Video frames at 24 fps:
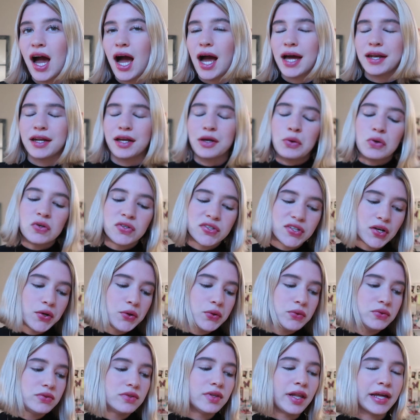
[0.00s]
And I
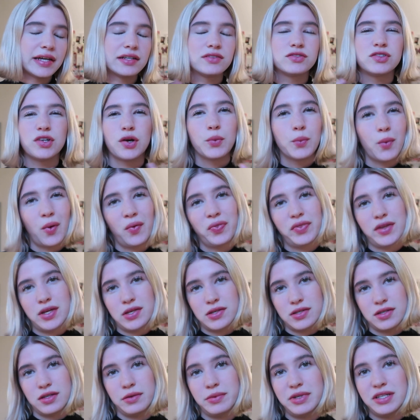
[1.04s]
also like don't want
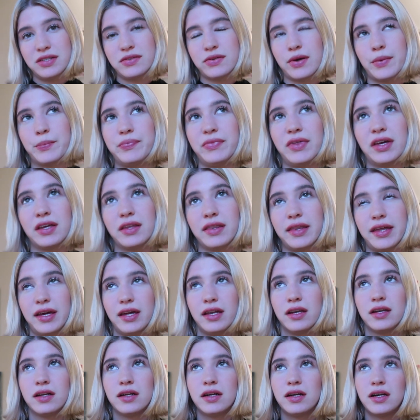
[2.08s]
this to be something
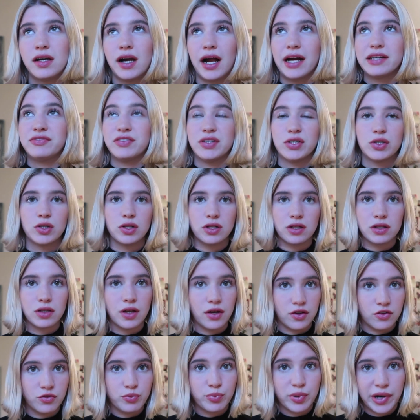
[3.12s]
that I feel a
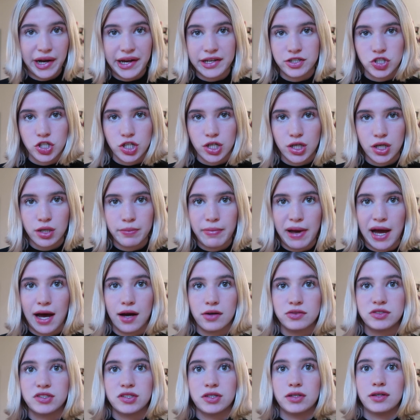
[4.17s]
lot of pressure
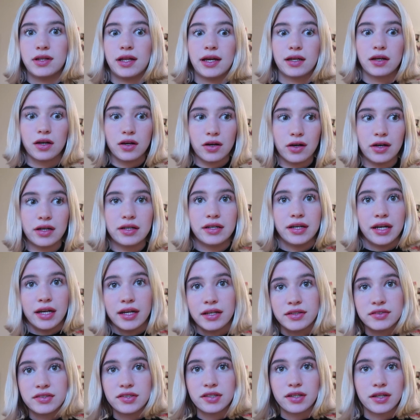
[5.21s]
about, or like, oh, I
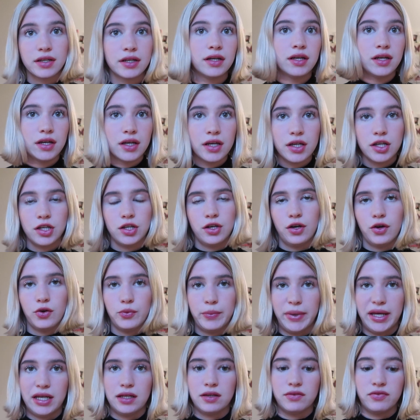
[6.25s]
need to, you know,
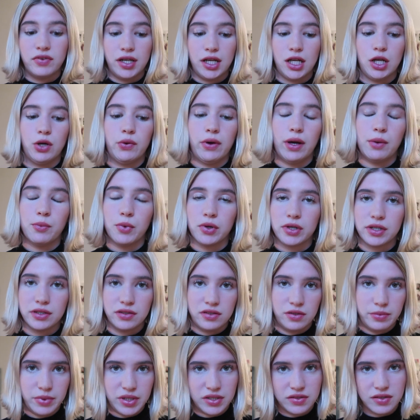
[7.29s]
make a video. I want it
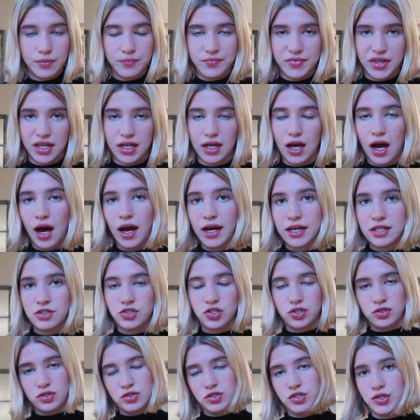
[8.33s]
to be something I
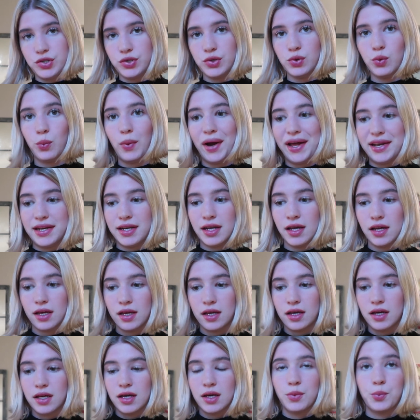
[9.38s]
just do when
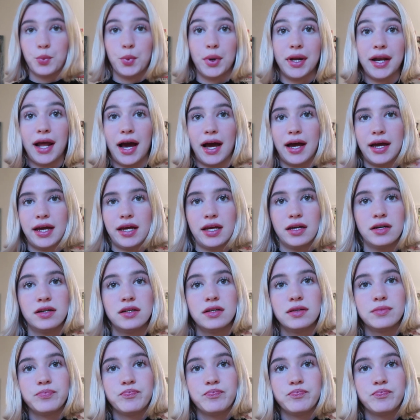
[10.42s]
I